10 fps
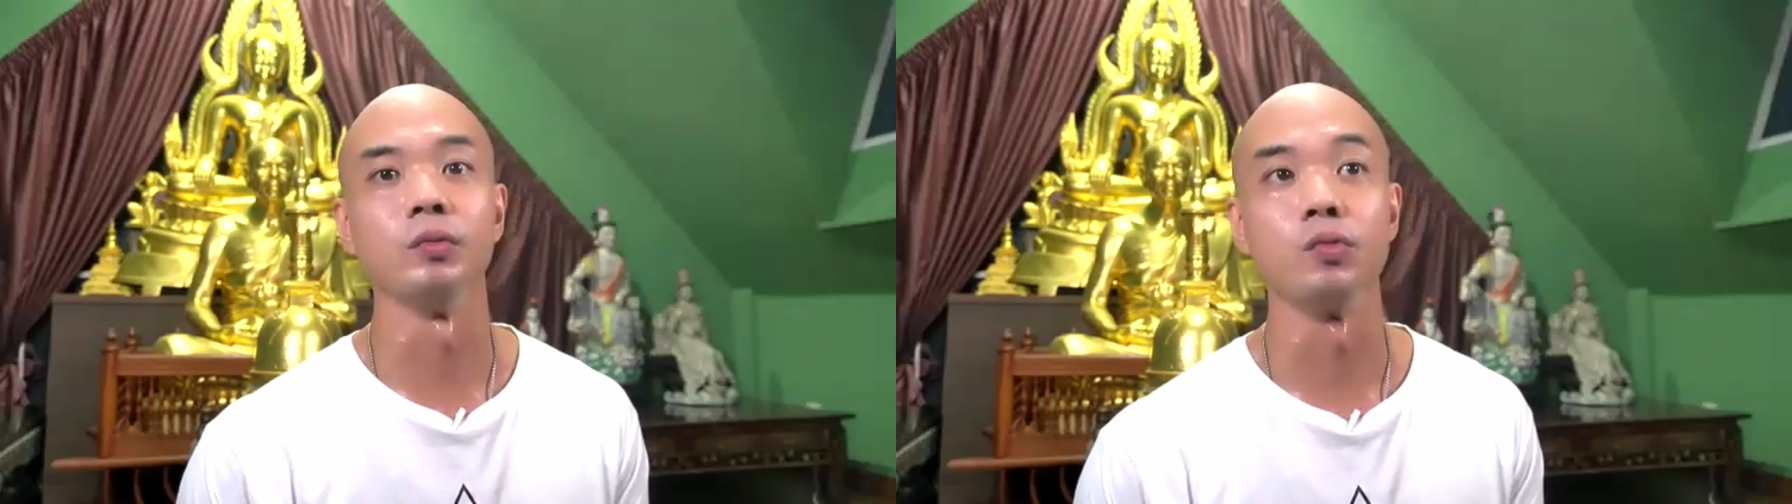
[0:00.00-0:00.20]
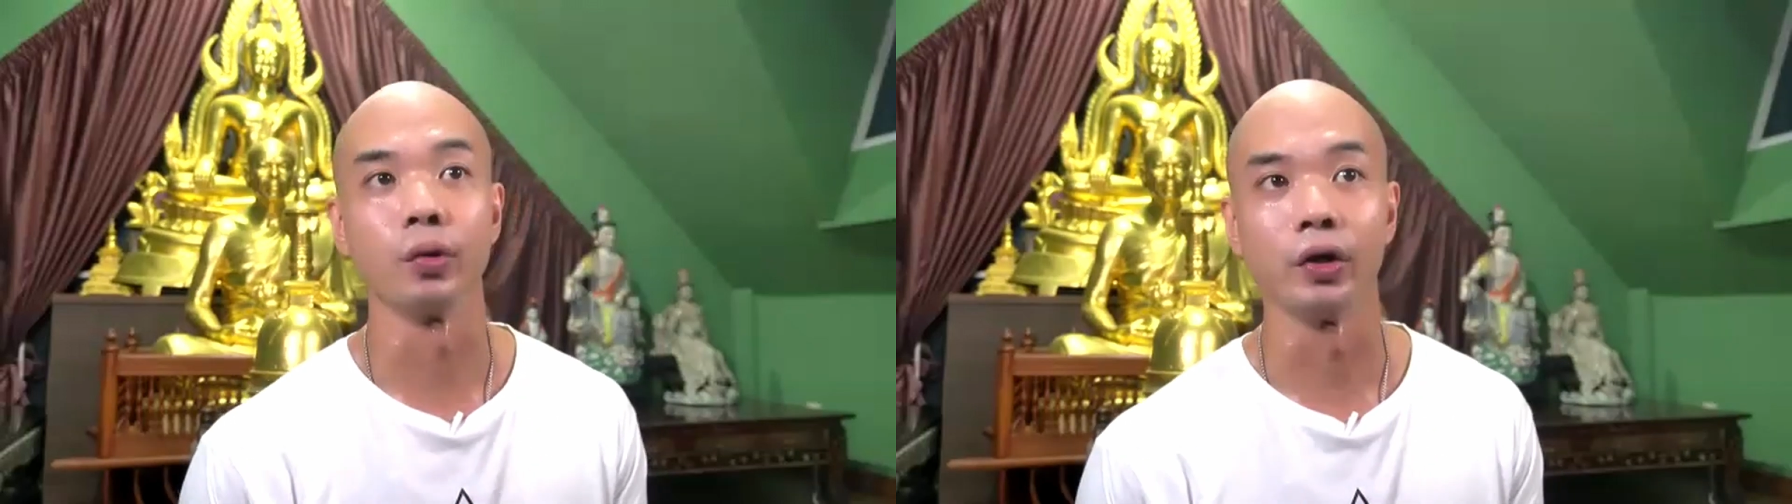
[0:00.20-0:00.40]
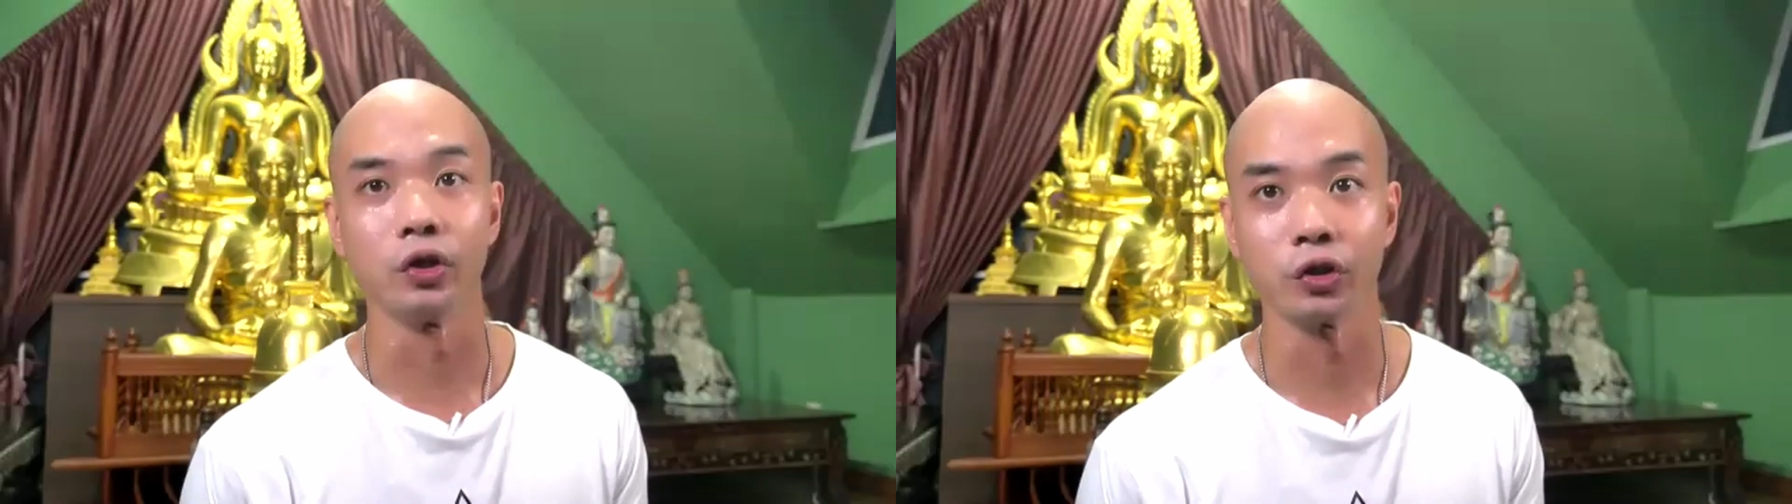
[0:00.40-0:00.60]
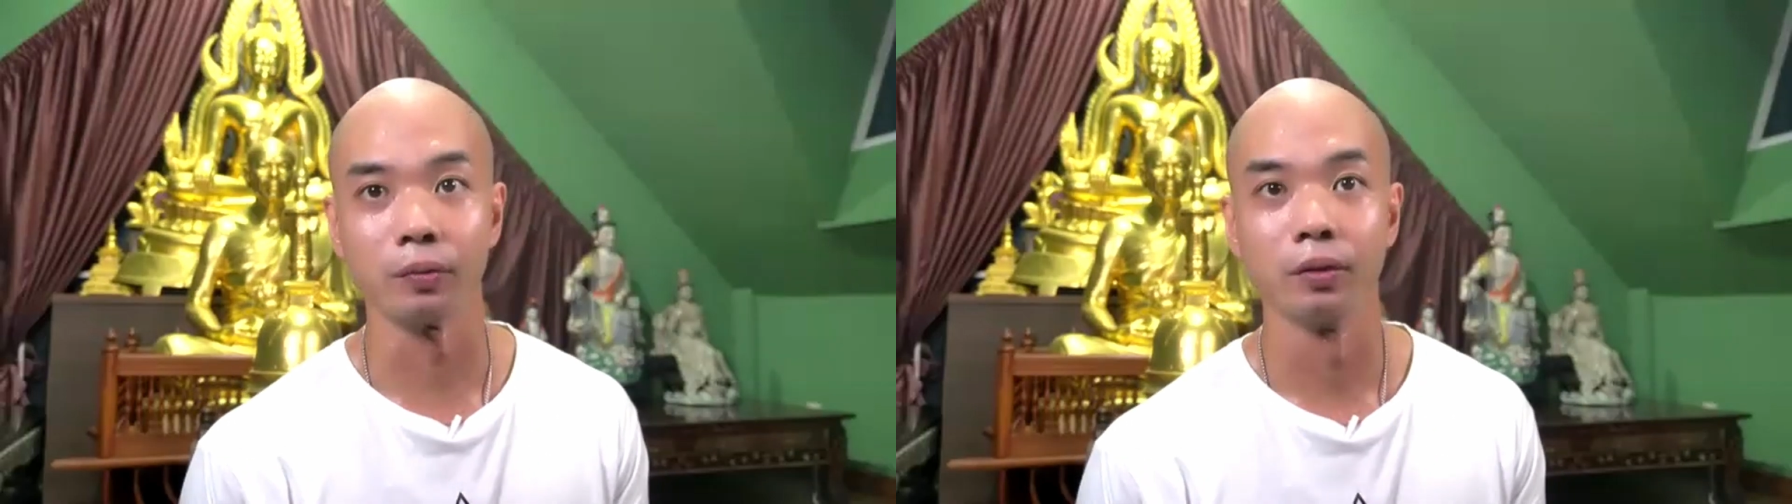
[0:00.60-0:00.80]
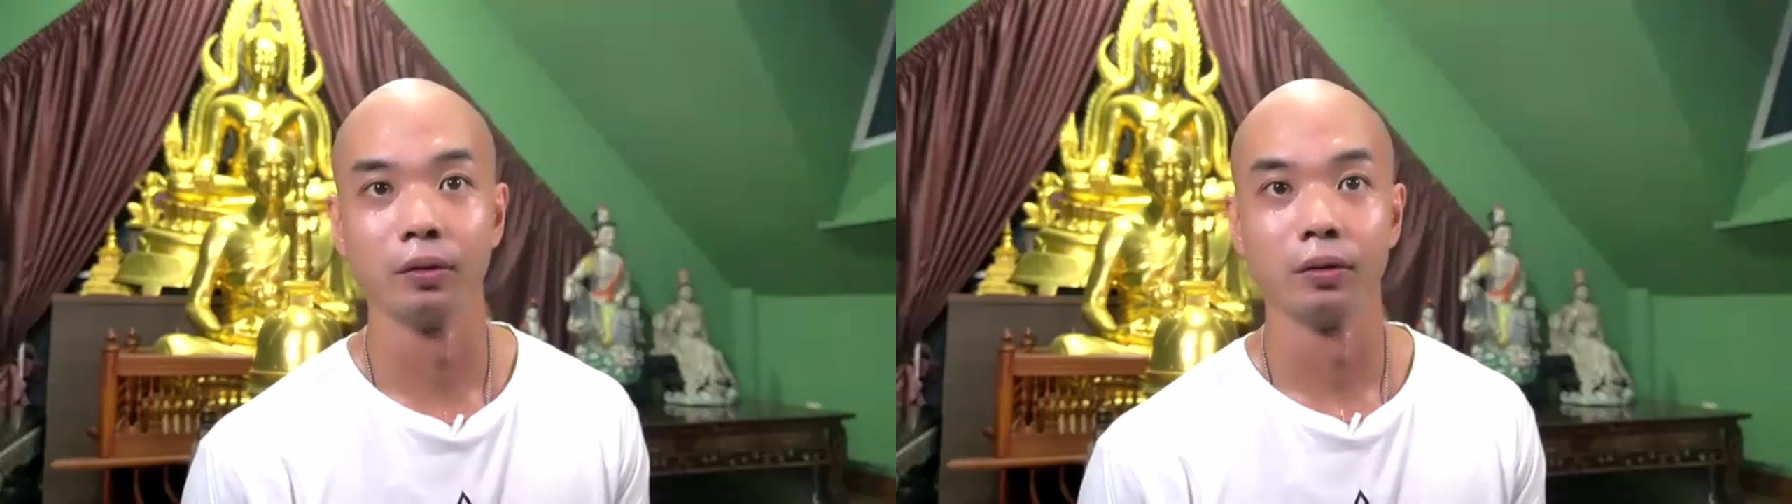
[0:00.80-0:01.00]

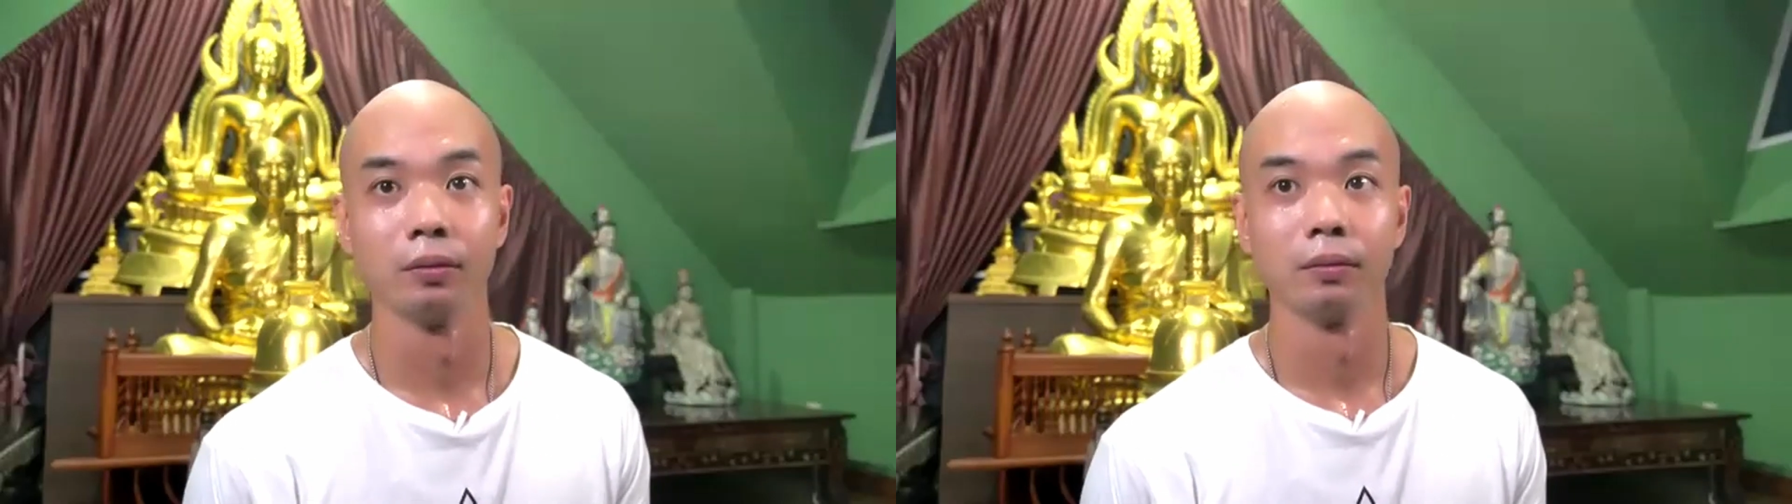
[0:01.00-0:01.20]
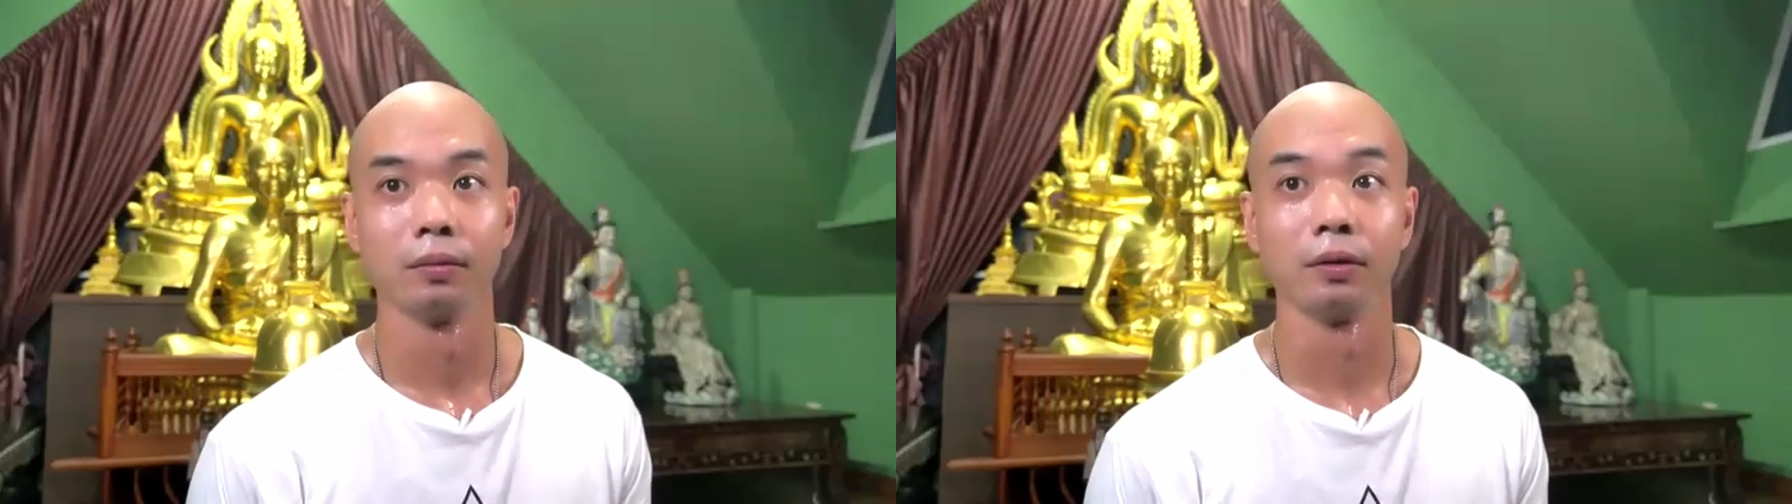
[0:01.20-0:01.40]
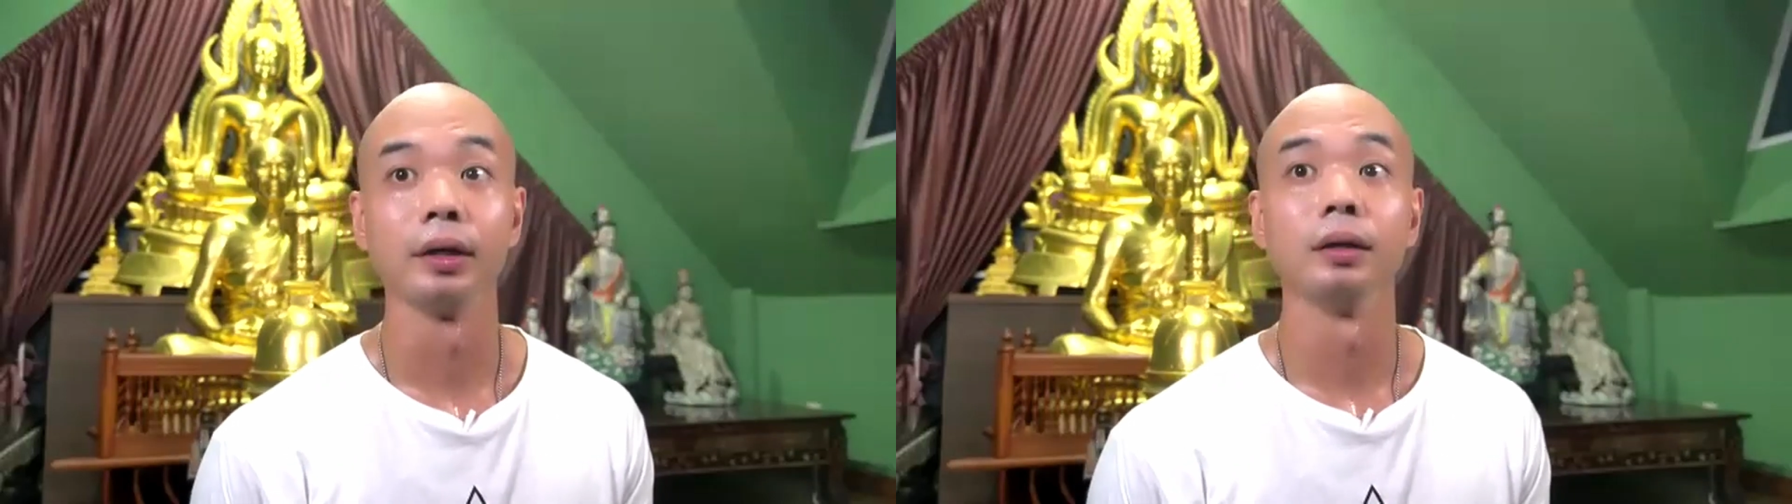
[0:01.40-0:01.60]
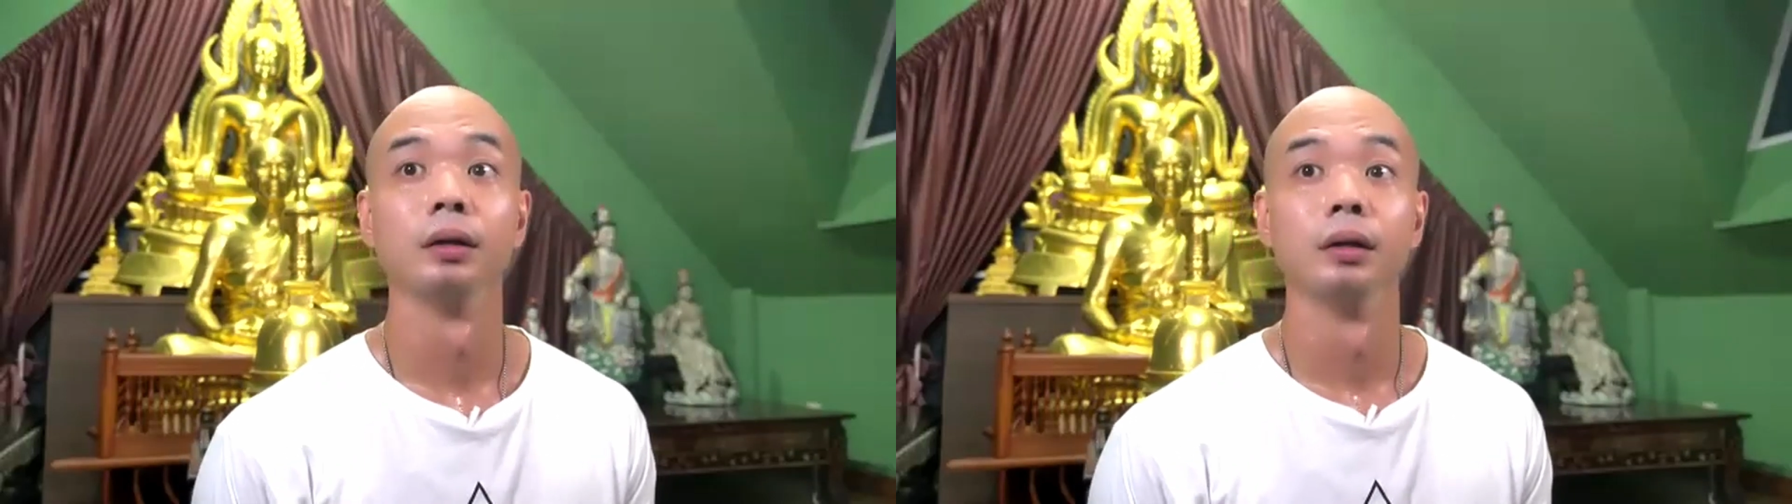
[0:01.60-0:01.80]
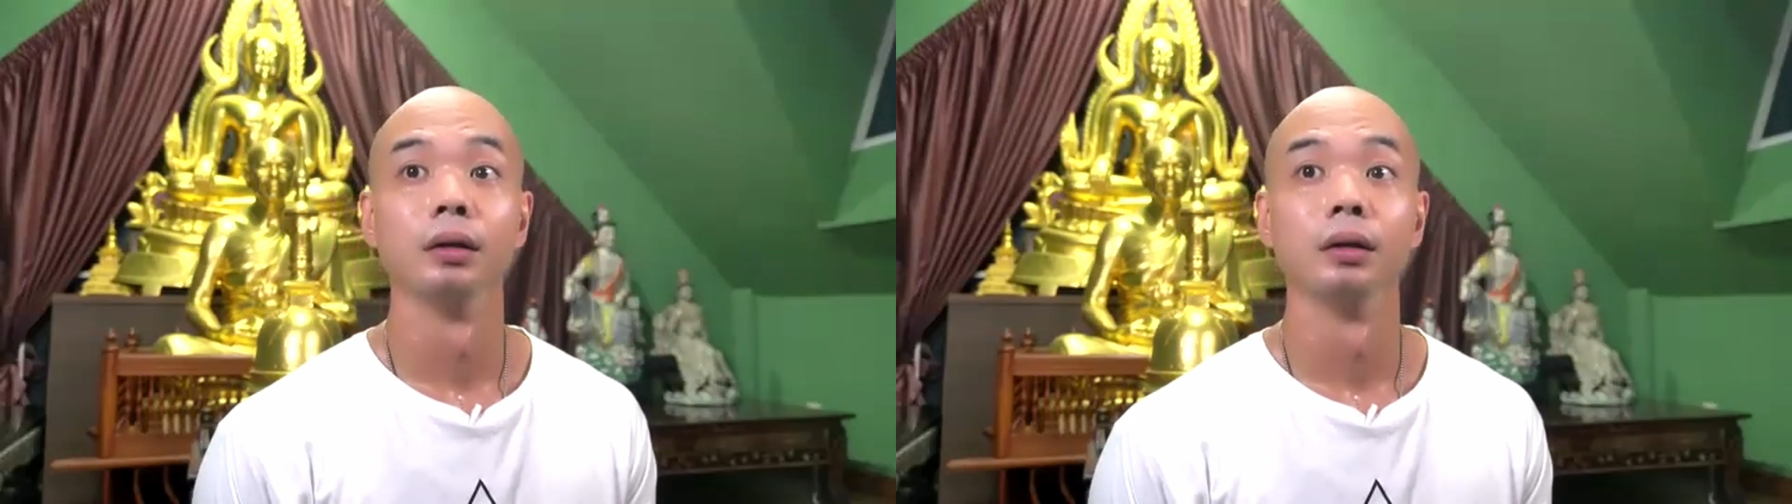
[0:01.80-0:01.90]
liberation, right?